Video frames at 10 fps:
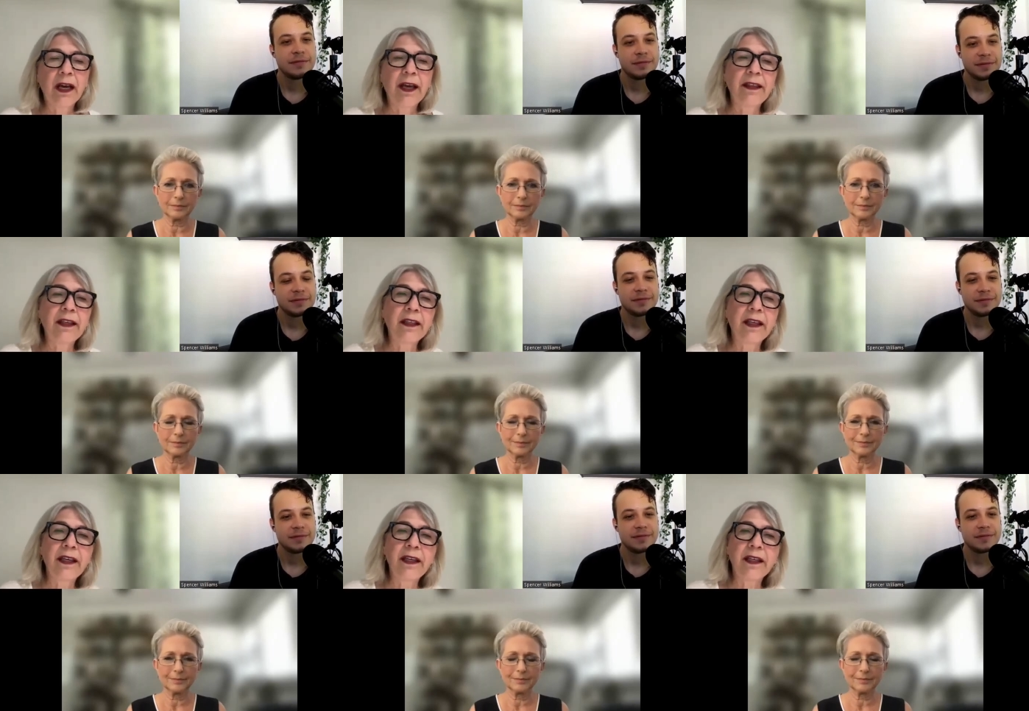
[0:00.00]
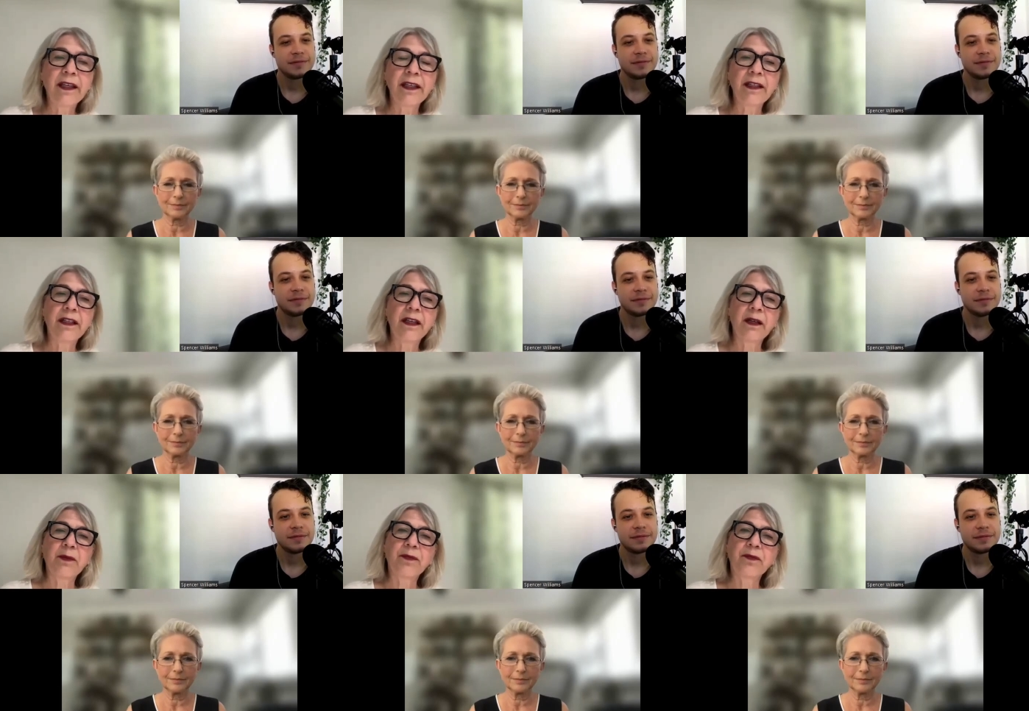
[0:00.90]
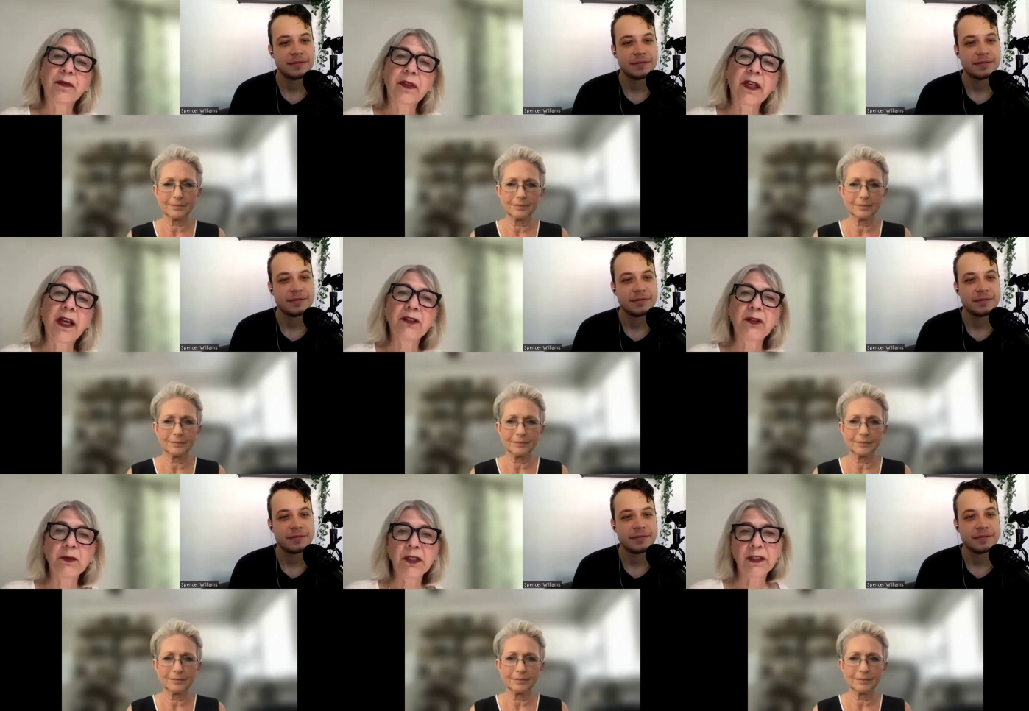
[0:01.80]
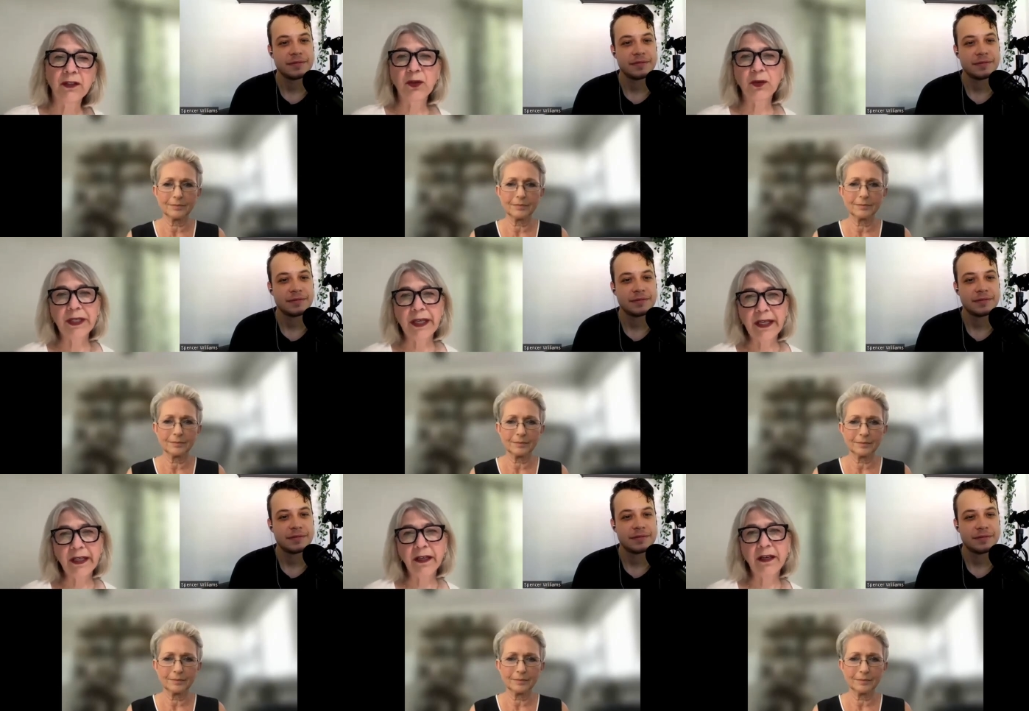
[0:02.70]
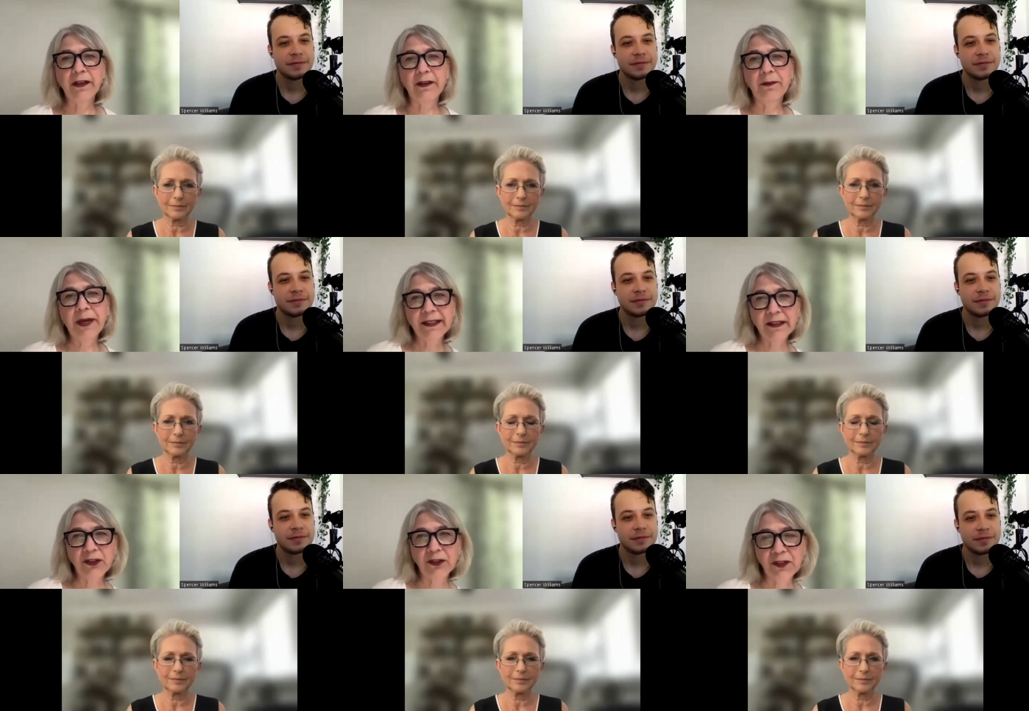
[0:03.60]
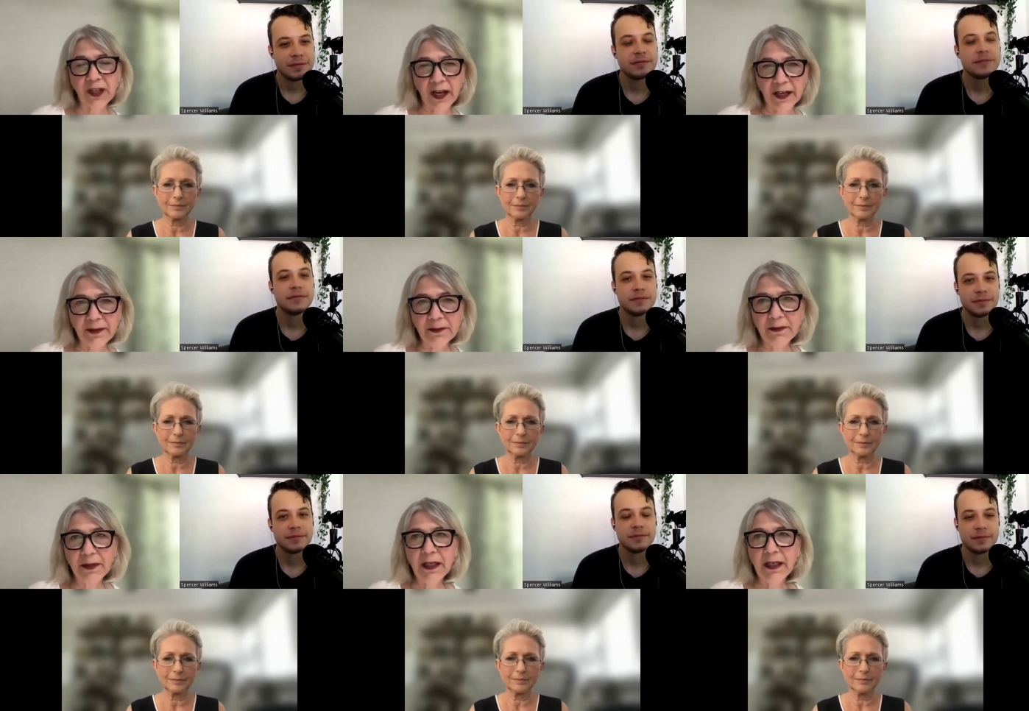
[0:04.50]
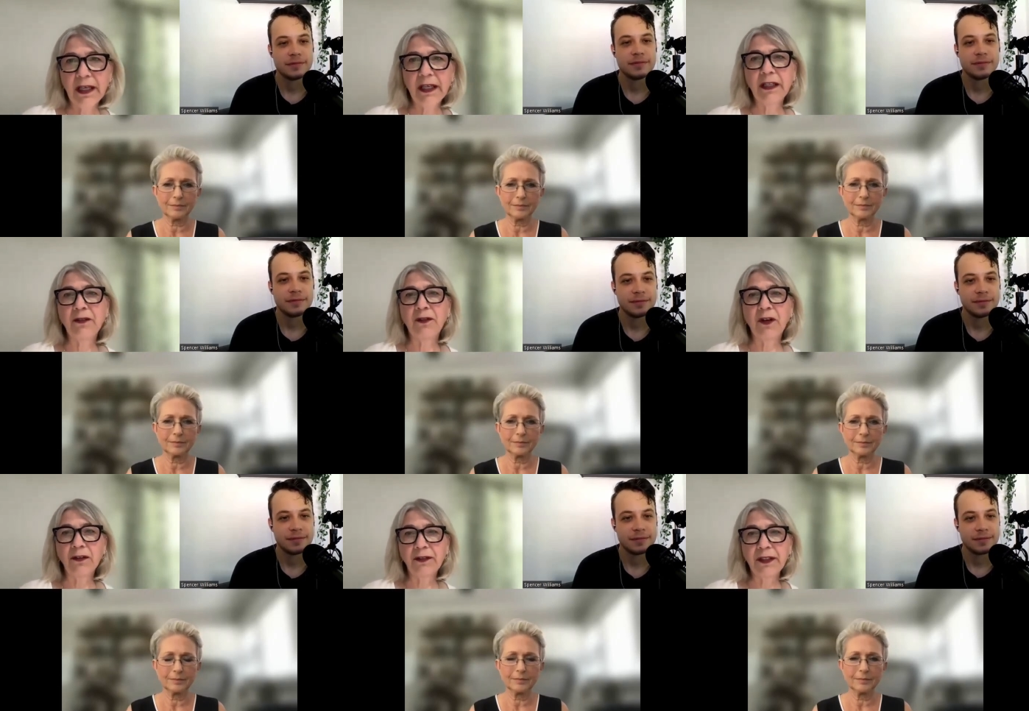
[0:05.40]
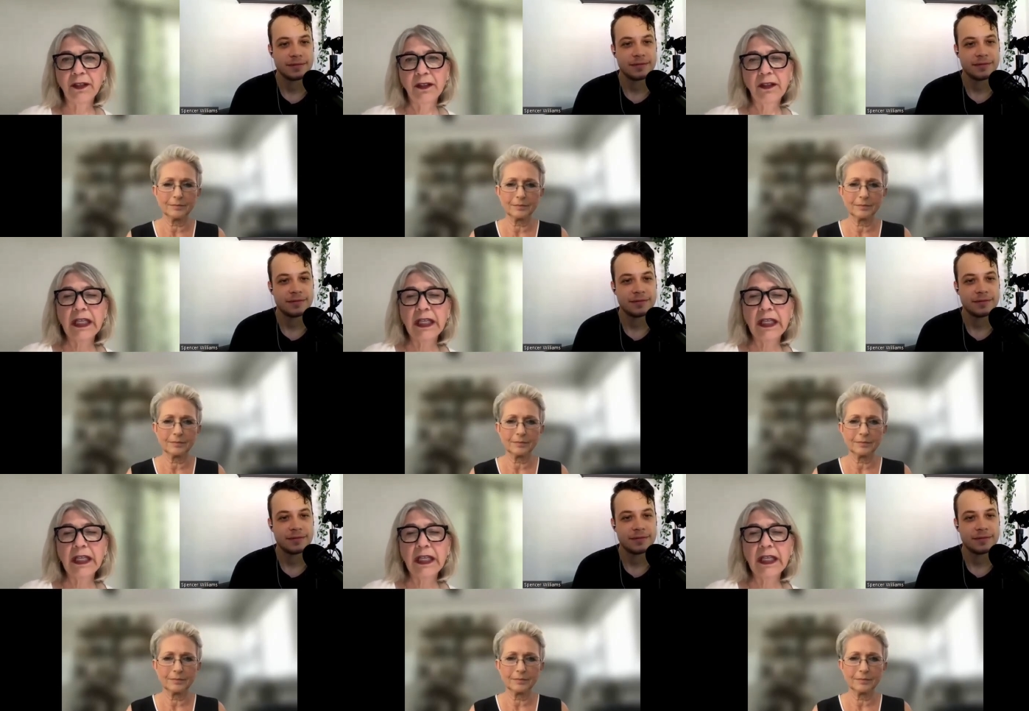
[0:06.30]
Speaker 1: I think they can um, costumes can create a passage of time and involving